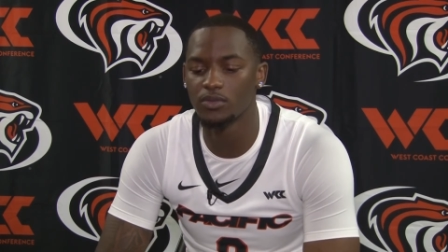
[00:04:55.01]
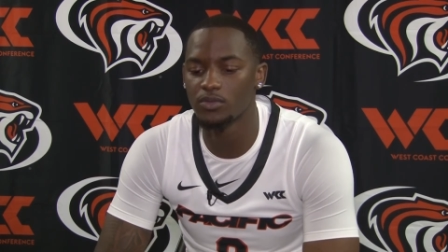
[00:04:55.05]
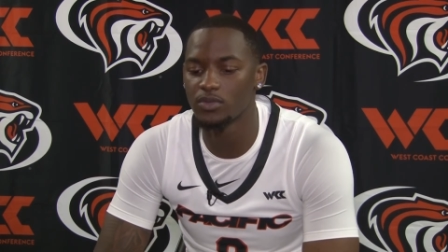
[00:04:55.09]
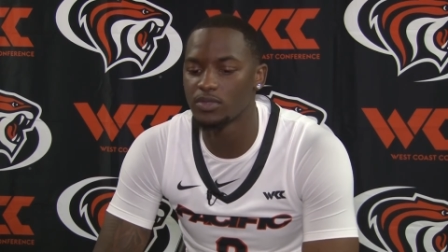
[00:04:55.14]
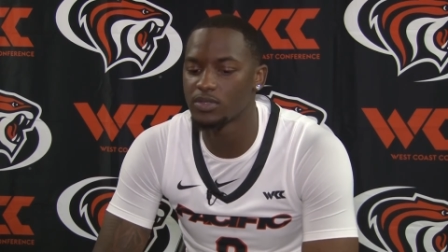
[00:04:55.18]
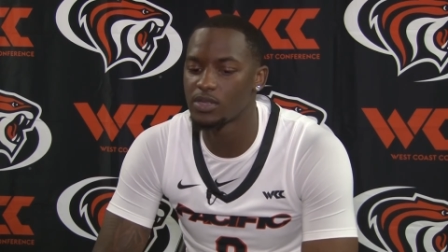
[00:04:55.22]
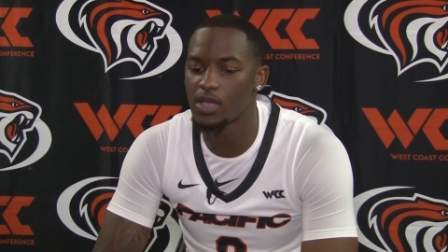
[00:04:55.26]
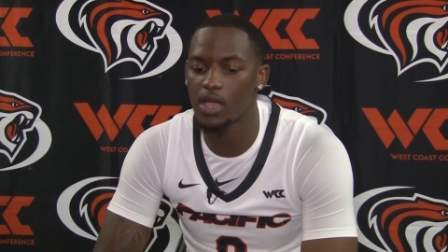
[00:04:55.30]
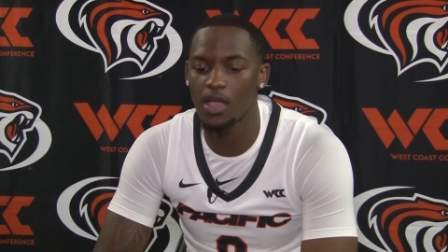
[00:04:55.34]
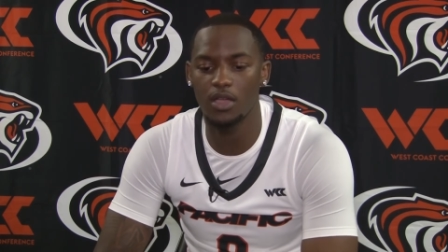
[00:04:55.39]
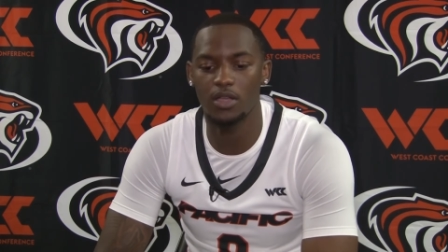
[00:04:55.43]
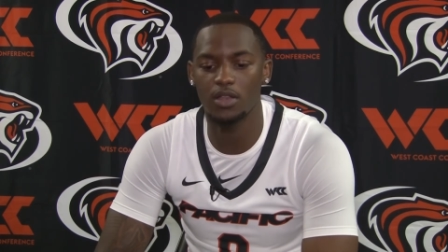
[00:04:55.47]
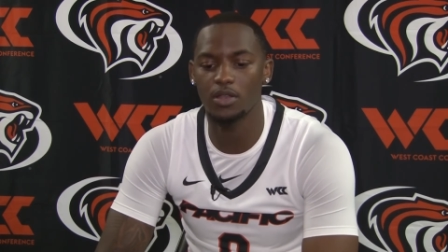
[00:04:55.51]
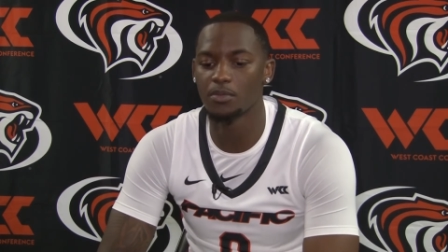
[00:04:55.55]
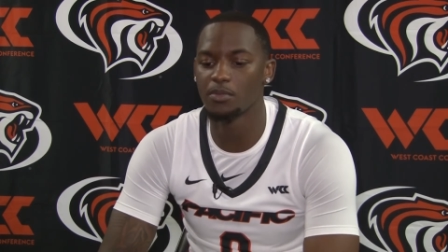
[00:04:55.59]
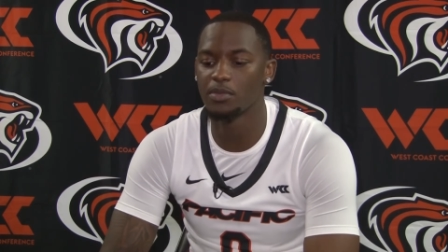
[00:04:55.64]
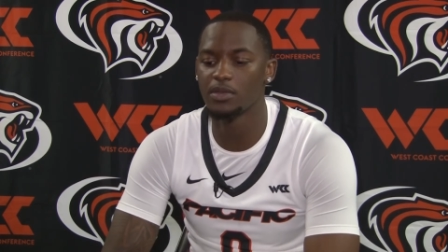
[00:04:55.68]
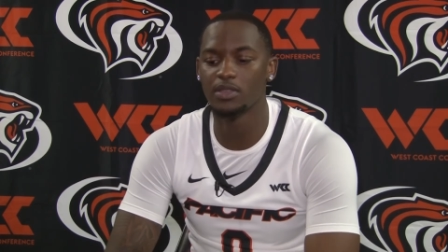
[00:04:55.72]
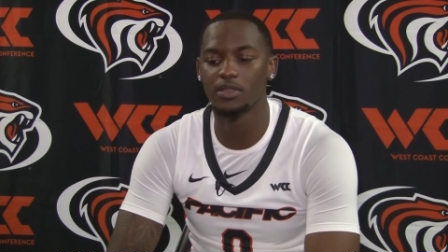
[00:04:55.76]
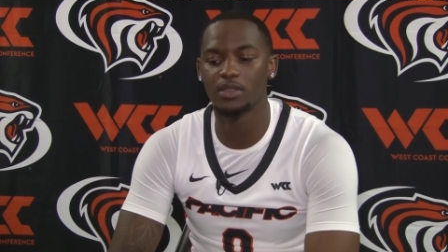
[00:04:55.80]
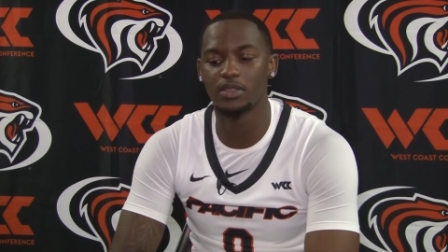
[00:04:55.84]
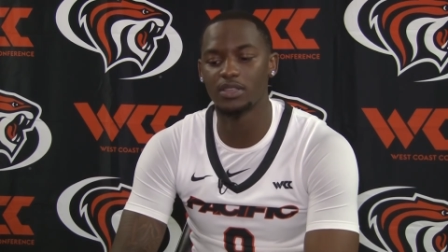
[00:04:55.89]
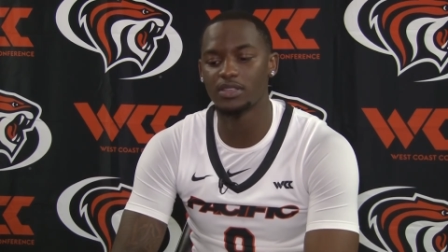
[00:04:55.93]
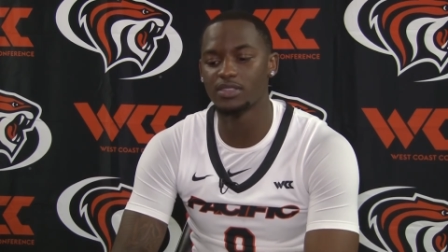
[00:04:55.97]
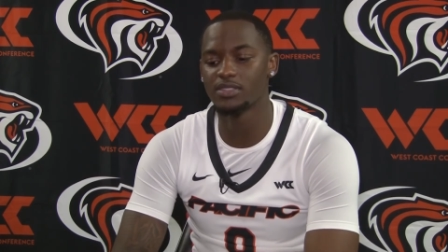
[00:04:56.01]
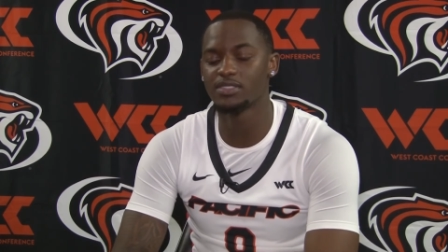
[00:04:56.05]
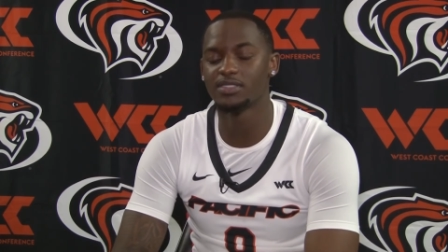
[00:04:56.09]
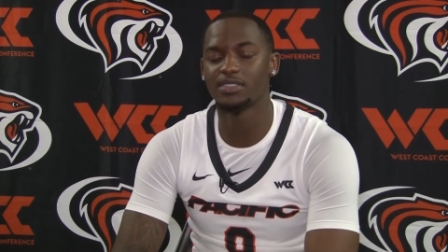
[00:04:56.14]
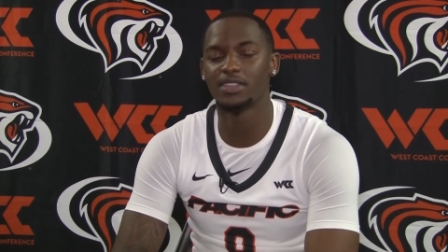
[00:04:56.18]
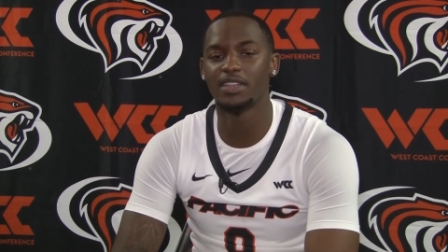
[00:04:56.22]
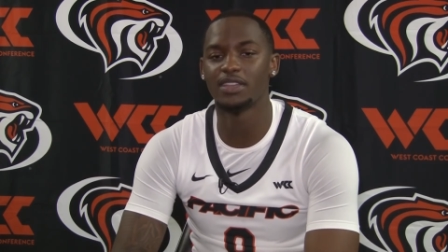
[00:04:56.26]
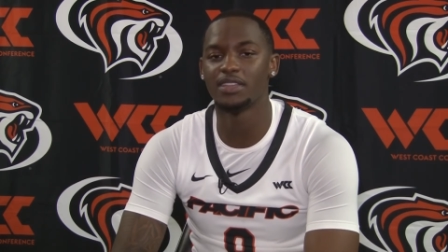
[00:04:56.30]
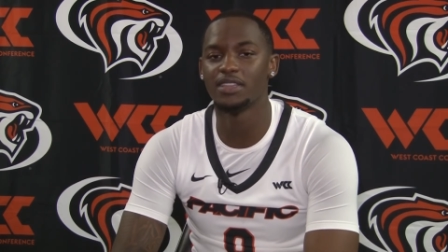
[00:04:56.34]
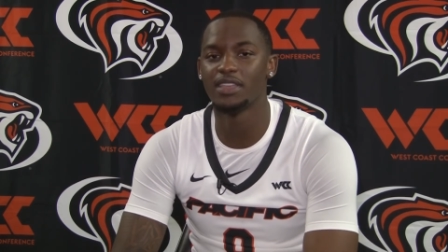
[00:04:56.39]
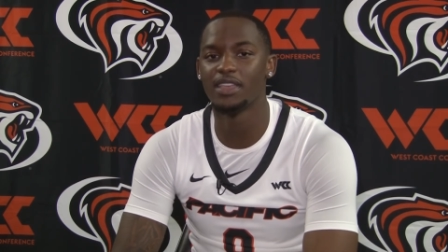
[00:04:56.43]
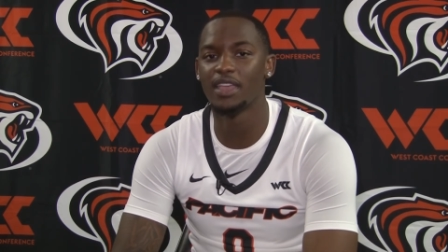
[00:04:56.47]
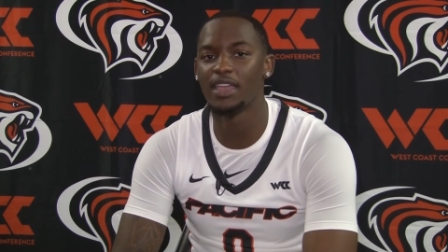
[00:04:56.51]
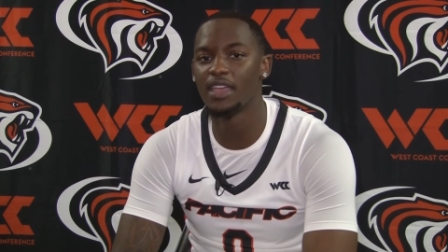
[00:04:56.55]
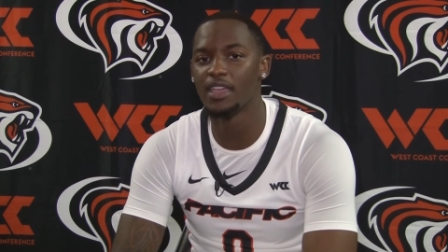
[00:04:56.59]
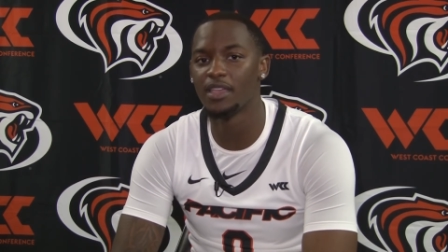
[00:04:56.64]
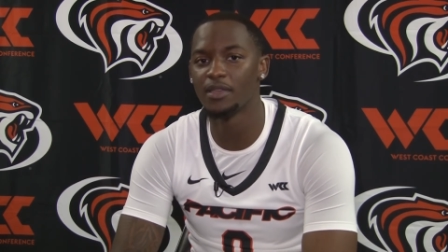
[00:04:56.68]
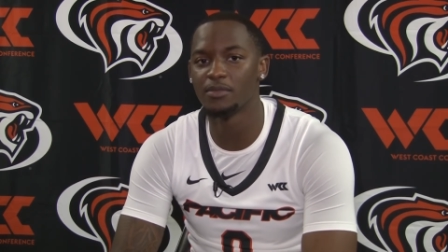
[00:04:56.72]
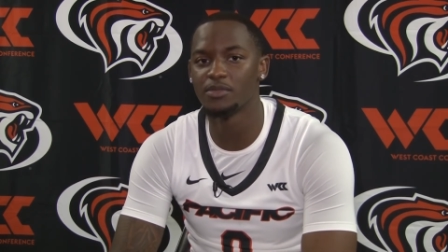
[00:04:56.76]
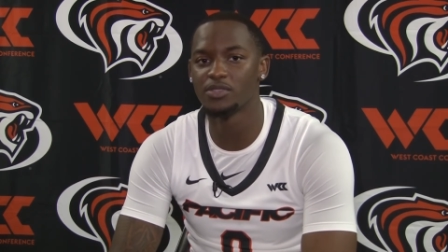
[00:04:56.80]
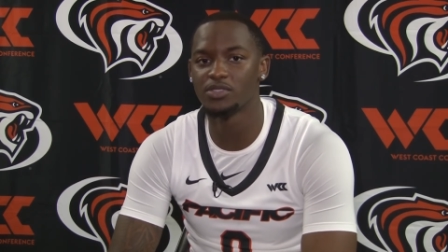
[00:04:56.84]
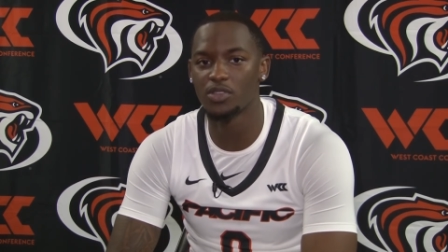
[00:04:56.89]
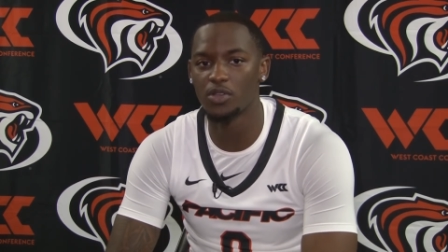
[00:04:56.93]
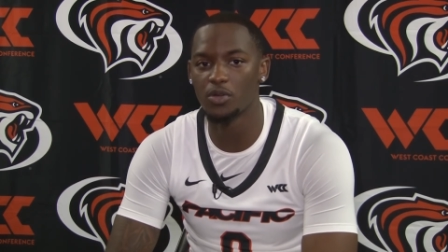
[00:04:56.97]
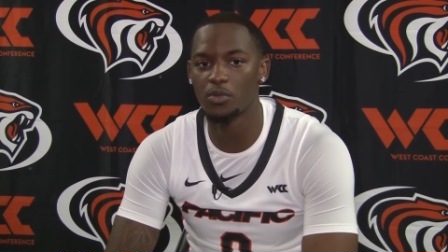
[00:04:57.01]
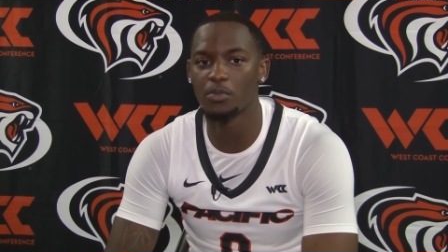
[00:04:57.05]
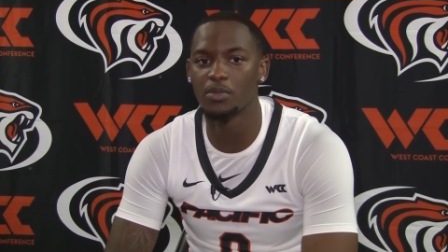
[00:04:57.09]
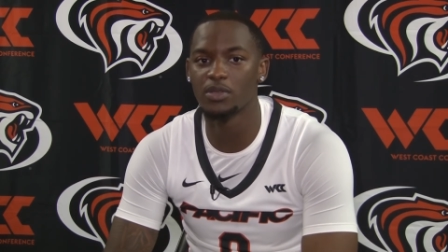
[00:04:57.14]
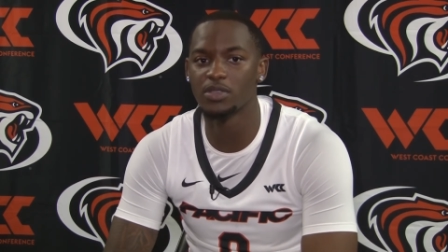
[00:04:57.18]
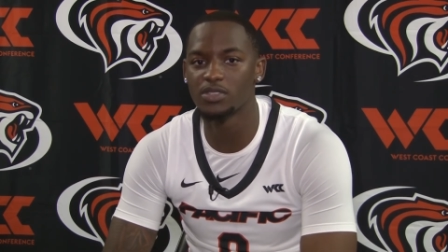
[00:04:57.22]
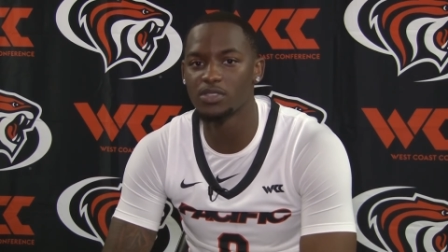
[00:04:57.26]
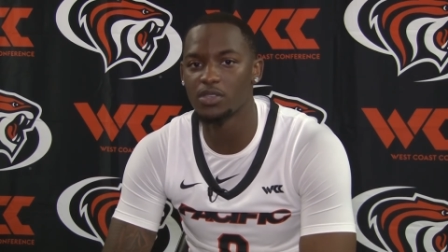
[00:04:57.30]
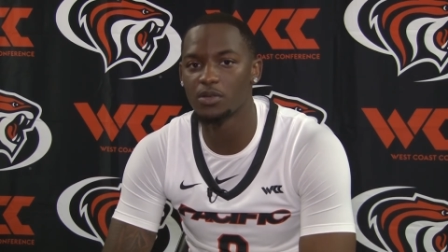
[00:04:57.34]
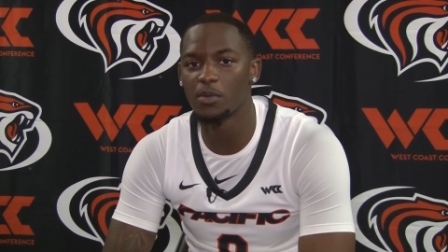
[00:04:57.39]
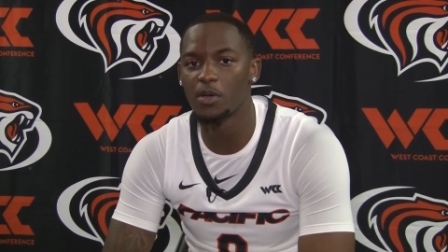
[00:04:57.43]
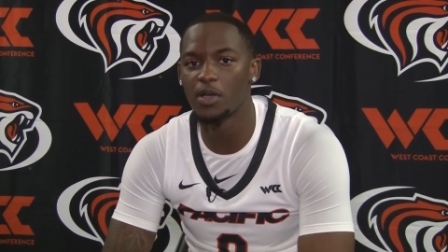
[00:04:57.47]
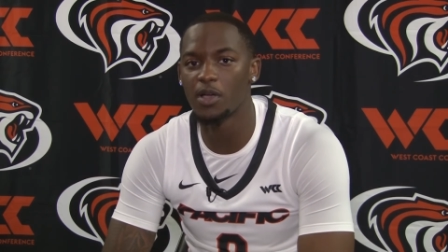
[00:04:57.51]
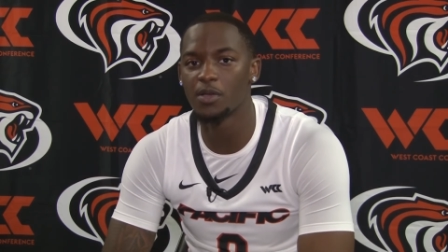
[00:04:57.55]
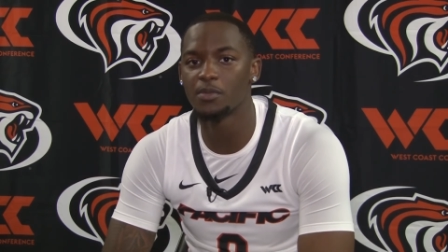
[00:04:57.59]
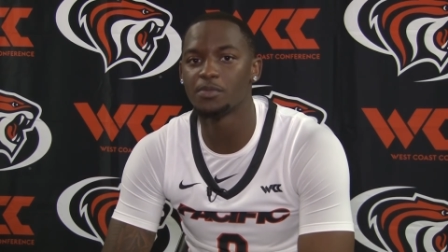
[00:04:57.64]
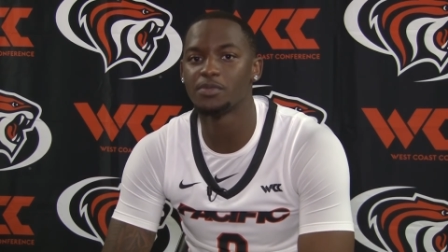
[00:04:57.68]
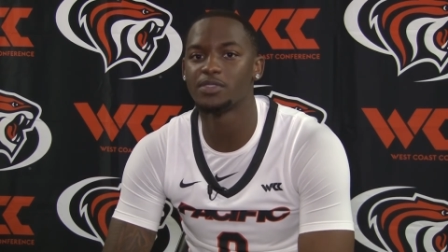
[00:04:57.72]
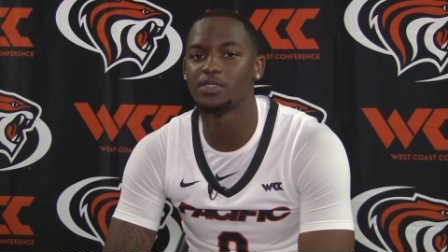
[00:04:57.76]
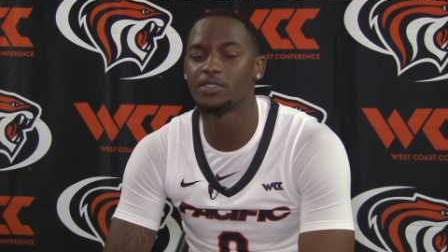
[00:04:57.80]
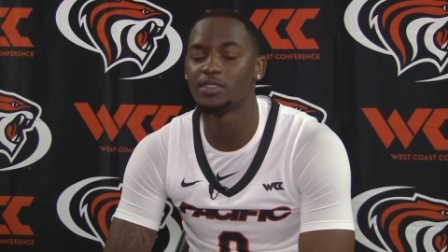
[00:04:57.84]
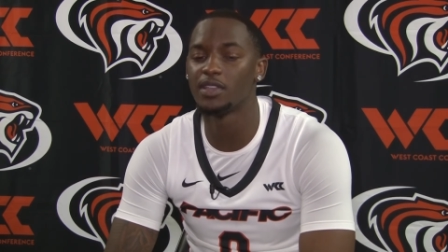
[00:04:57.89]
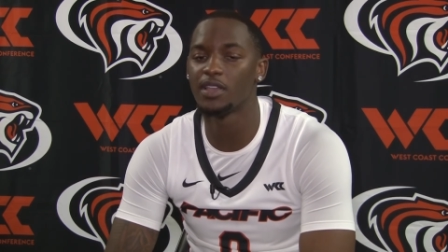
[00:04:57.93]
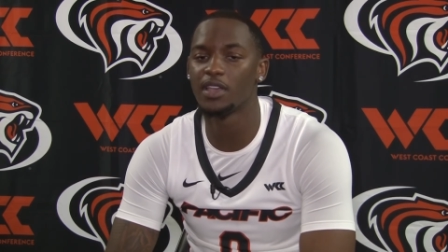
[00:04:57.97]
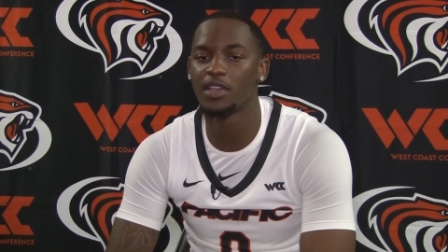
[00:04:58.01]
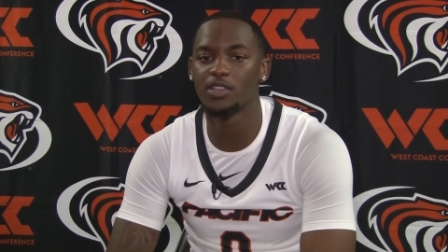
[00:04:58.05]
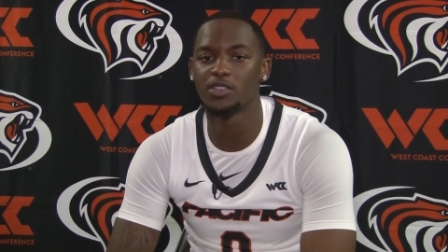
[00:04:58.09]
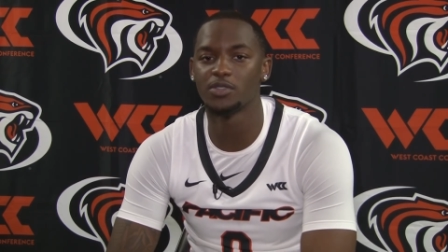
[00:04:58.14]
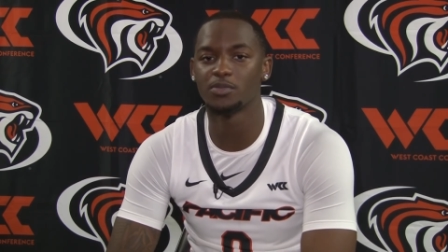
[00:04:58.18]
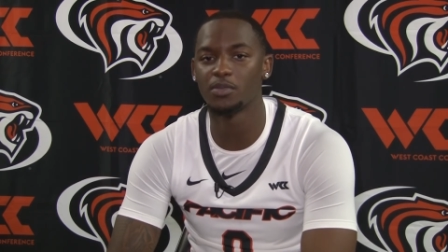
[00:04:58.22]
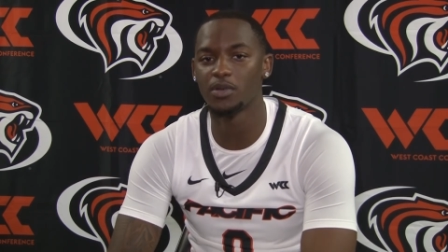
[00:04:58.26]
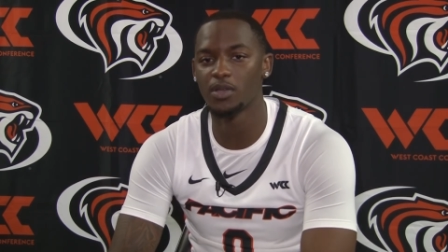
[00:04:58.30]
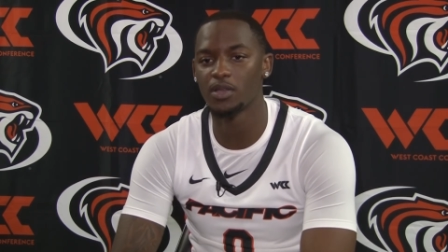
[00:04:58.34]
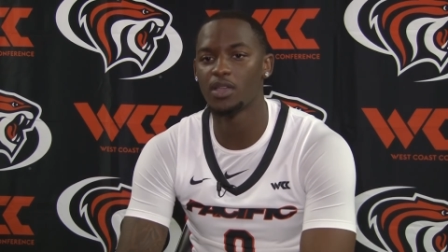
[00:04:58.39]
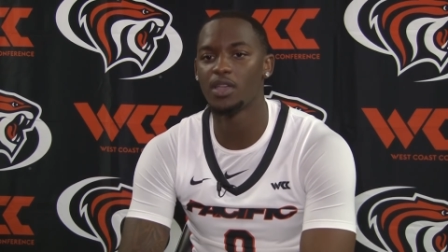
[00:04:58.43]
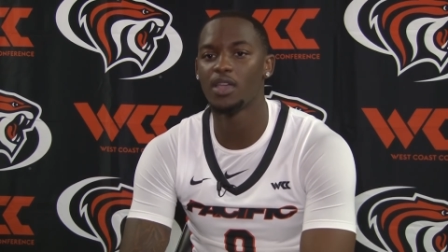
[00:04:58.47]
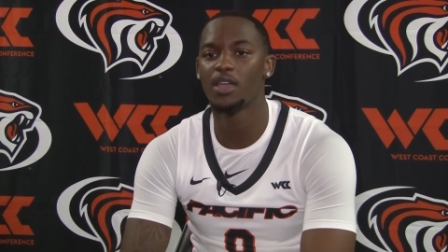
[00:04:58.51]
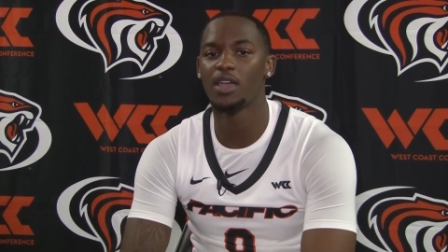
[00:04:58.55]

We're not gonna be a steady game. It's gonna be some ups and downs, but